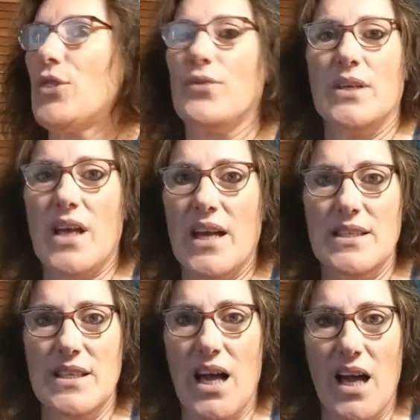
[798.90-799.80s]

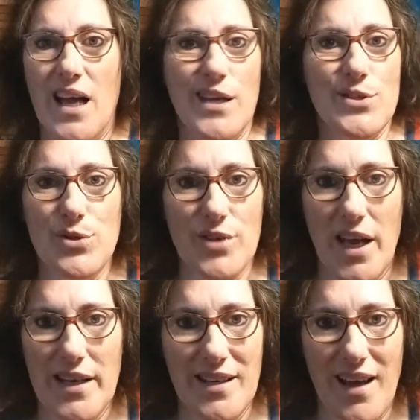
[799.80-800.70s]
$3.99,
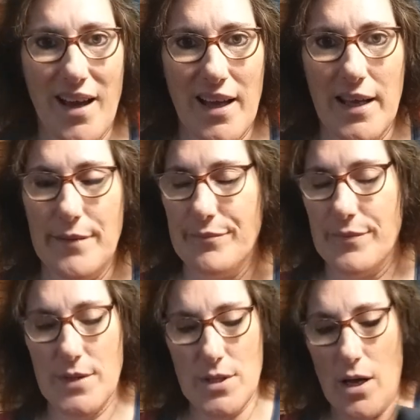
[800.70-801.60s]
$2.99.
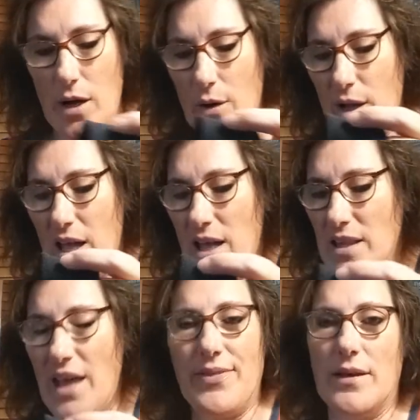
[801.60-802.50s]
So
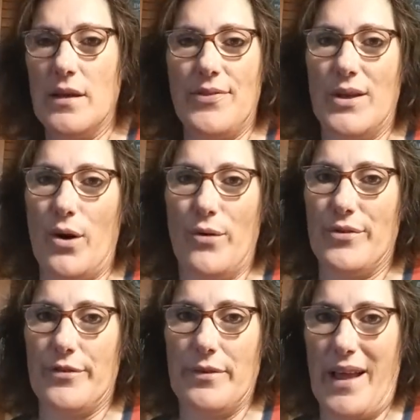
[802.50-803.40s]
nothing
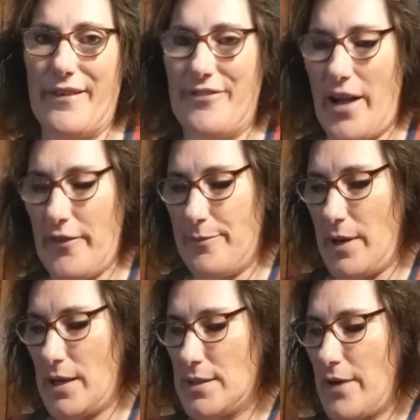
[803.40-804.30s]
over like $5.
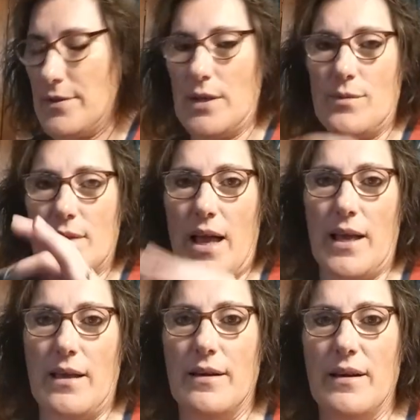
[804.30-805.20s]
Everything was
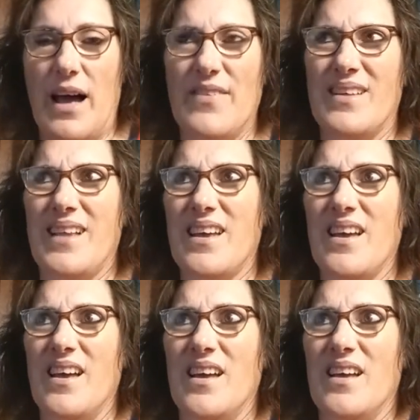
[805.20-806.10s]
like, I think
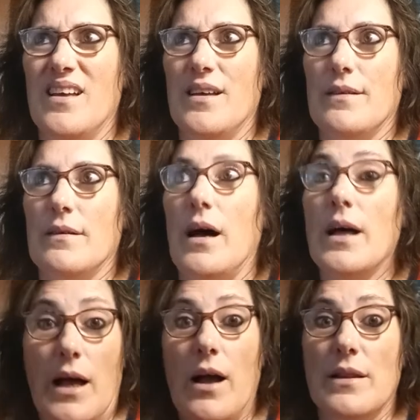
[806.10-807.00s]
like
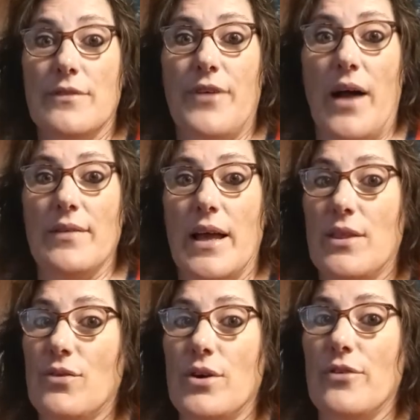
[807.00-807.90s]
under $5,
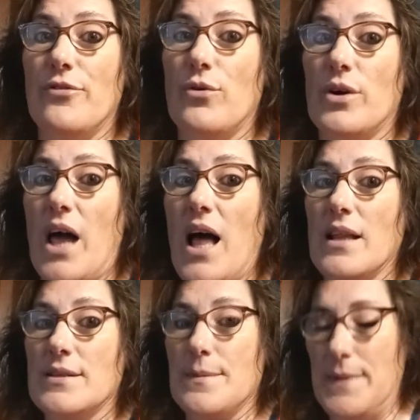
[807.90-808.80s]
like $3 or
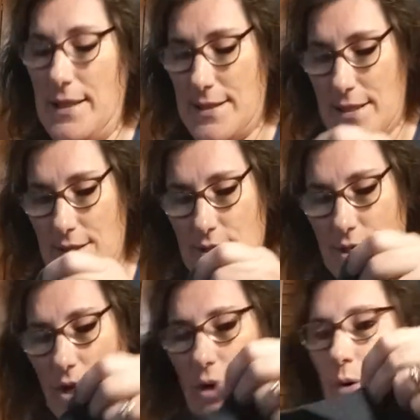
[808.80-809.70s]
$4 a piece.
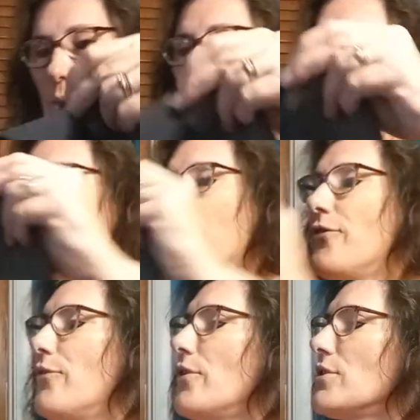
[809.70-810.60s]
So the
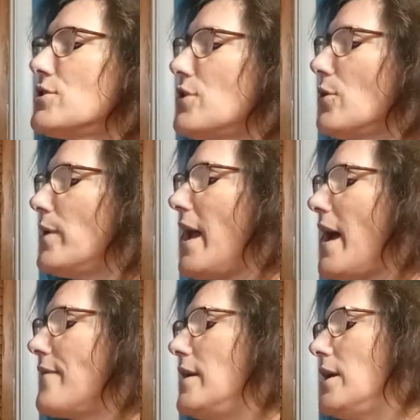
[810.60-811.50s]
first shirt we
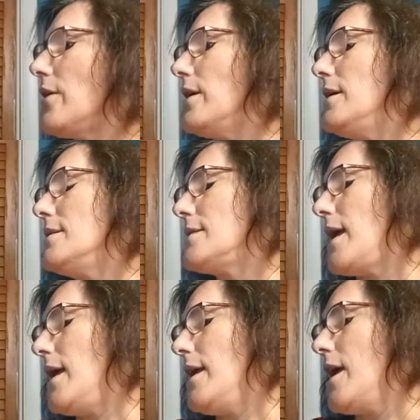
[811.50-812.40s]
have here is
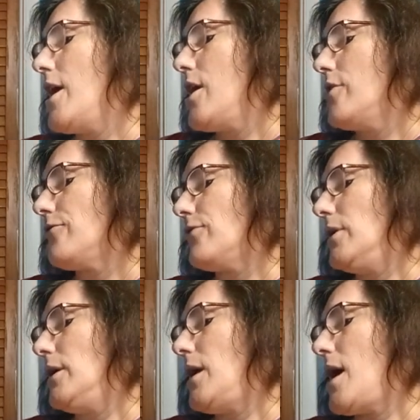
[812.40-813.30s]
a
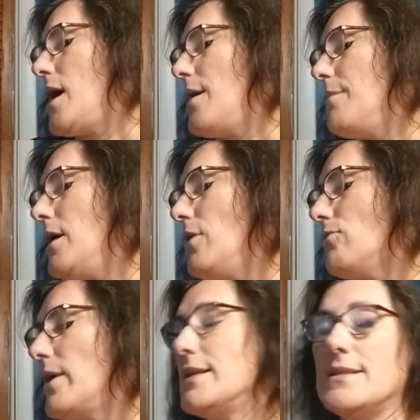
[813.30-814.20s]
Free
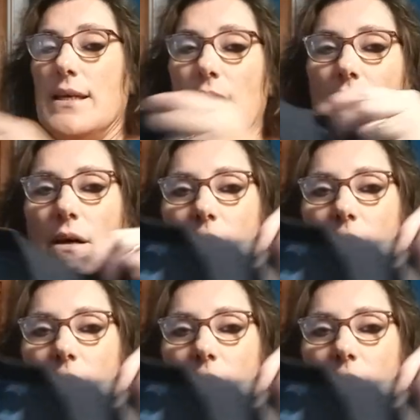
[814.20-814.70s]
Racing.